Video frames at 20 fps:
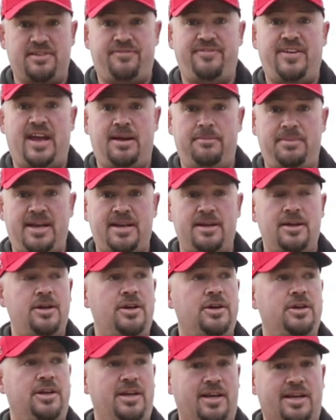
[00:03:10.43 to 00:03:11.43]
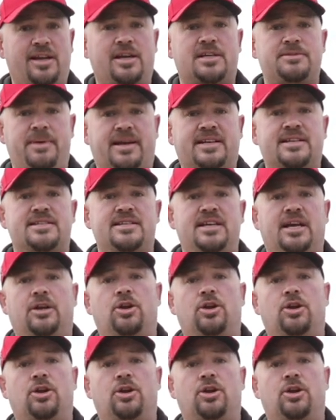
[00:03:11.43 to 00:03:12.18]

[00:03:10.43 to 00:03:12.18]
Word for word: a fair bit, you can expect to see a